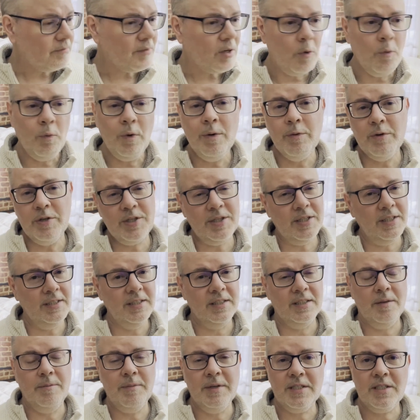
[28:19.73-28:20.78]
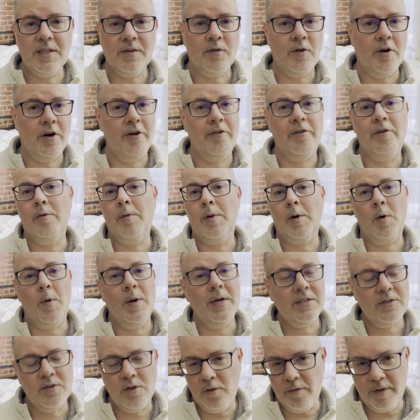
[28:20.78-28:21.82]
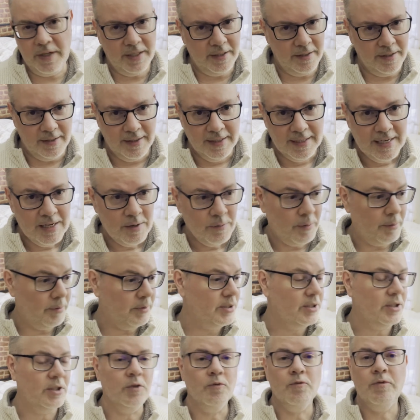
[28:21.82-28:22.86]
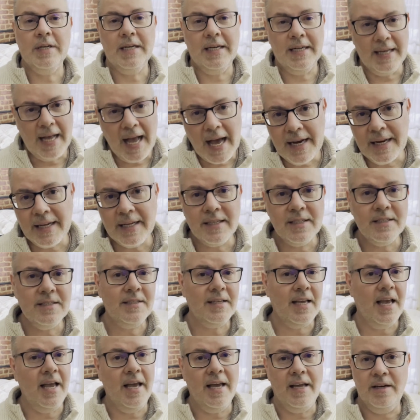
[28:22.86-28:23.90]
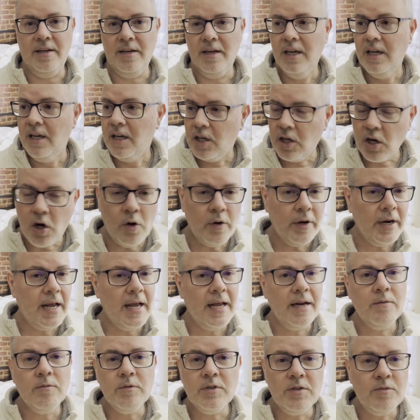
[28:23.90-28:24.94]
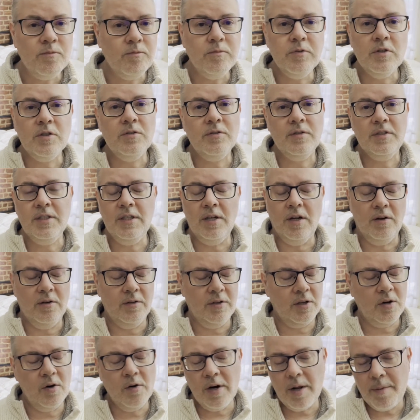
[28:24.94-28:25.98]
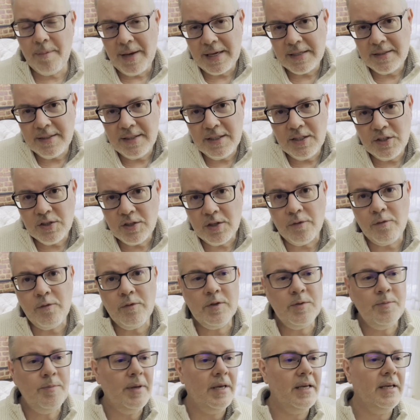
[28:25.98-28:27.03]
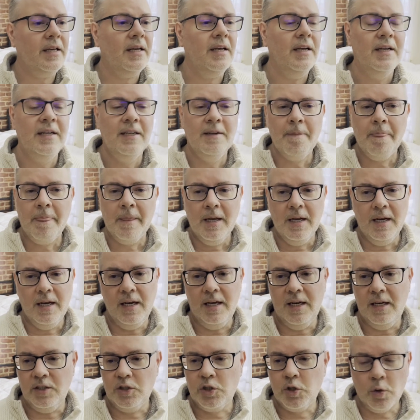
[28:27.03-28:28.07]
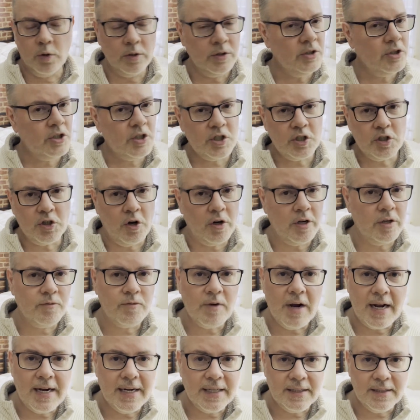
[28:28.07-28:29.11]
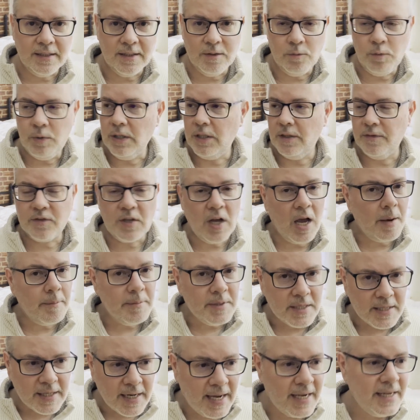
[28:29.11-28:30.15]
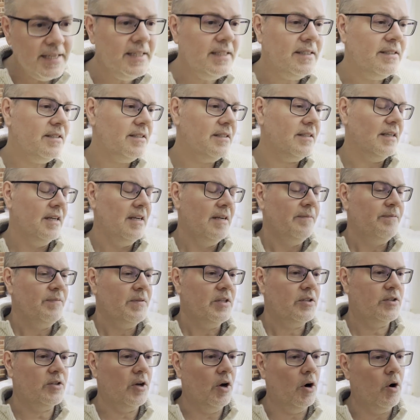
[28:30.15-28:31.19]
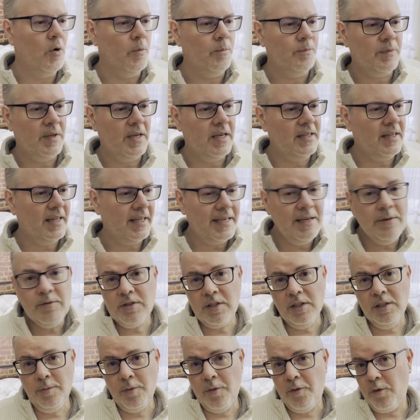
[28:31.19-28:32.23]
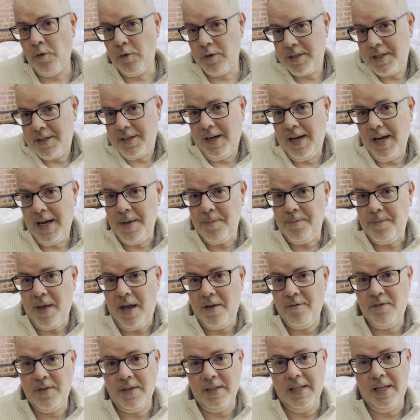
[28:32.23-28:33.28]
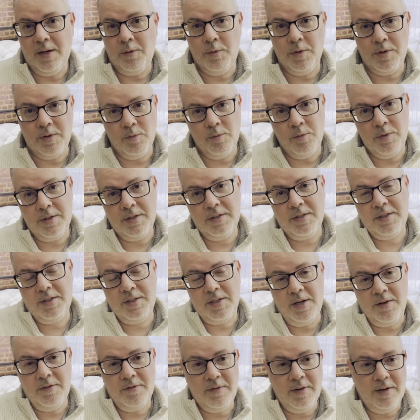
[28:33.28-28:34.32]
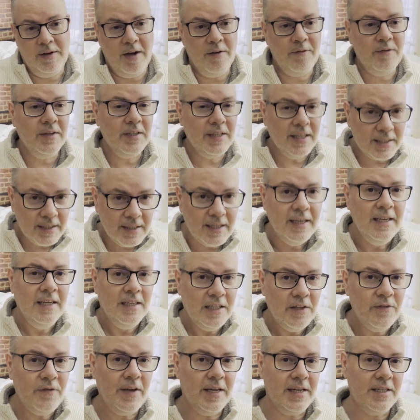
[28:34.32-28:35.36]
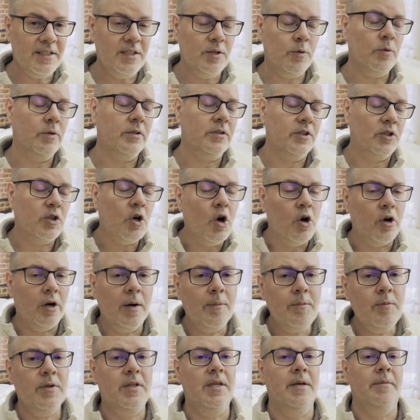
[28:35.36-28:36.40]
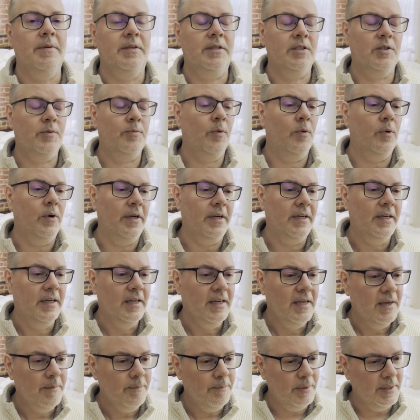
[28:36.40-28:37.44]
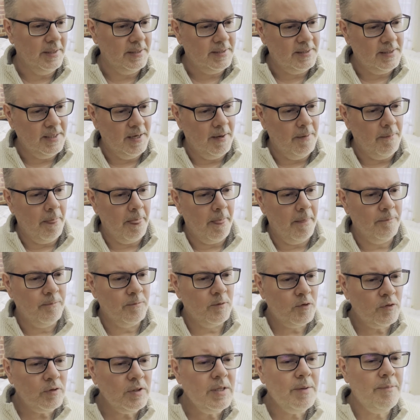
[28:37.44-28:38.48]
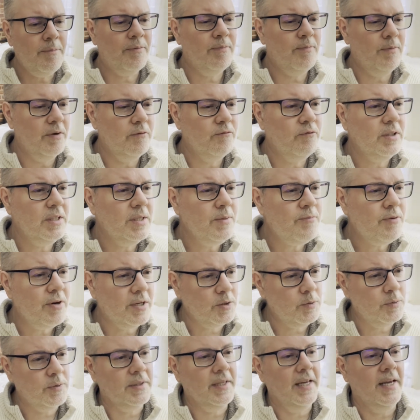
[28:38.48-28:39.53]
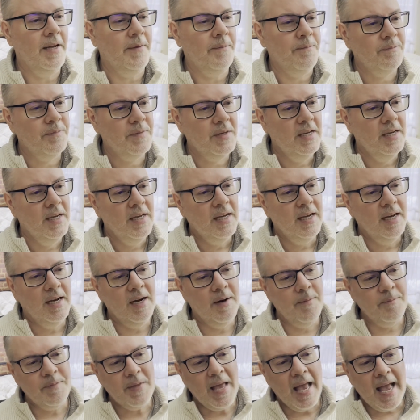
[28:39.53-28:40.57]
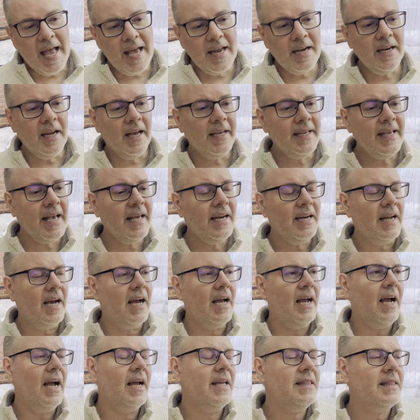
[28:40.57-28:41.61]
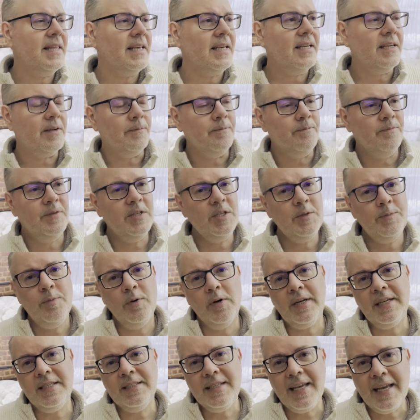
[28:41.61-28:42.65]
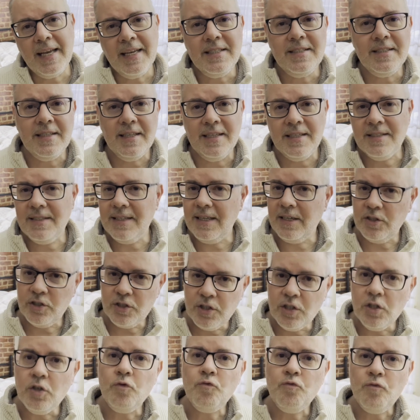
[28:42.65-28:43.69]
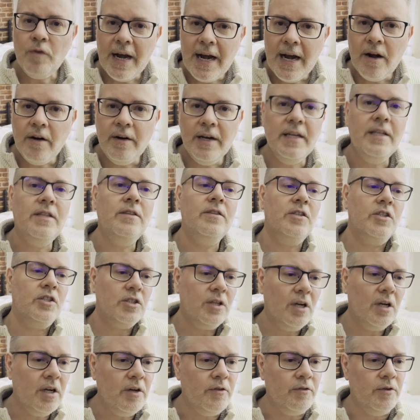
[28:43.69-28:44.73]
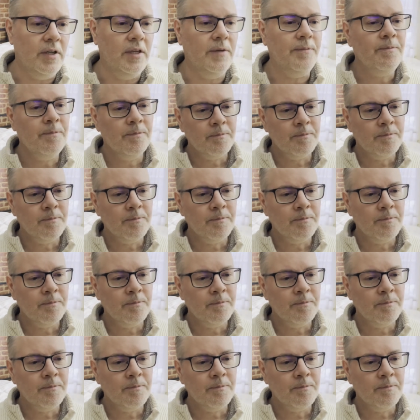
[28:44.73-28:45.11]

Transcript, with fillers: we were still in the midst of our heroic quest over here. We were still reading Eddings, and Conan was was you know the Conan pastiche stuff was big. Uh, Jordan just started writing the Wheel of Time in the '90s. So, like, he was a little before his time. I feel like with with stuff. And I feel like the fantasy world has caught up with him at this point. But um, I was really really impressed with that. Um, and again, I, I, think this book contains things that are still rare in the genre,